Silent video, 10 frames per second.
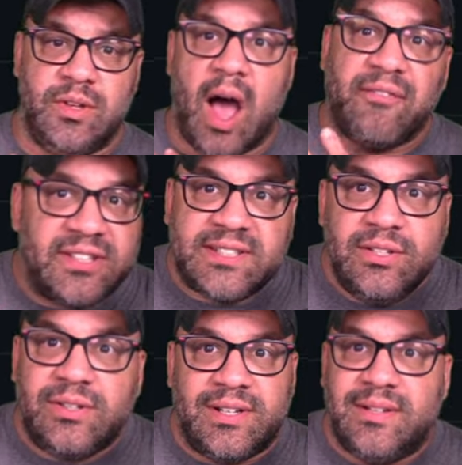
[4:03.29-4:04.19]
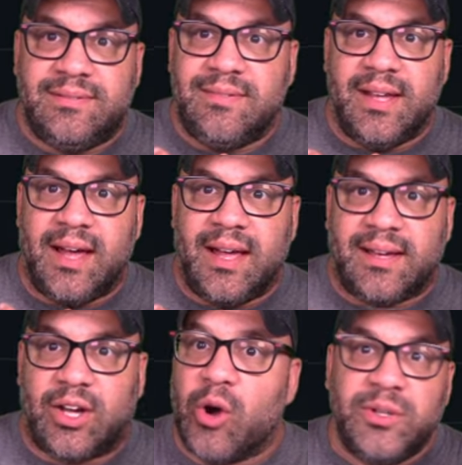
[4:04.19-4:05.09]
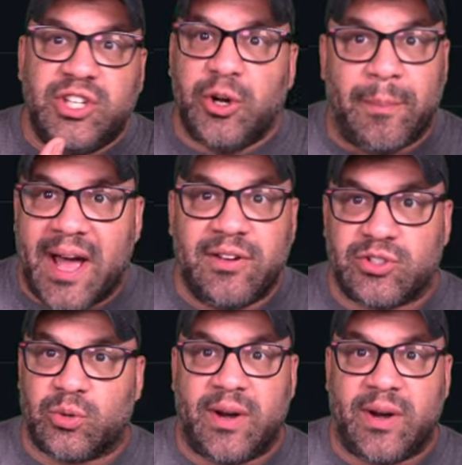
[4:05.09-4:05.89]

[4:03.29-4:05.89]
obviously, you can uh, go into your BIOS or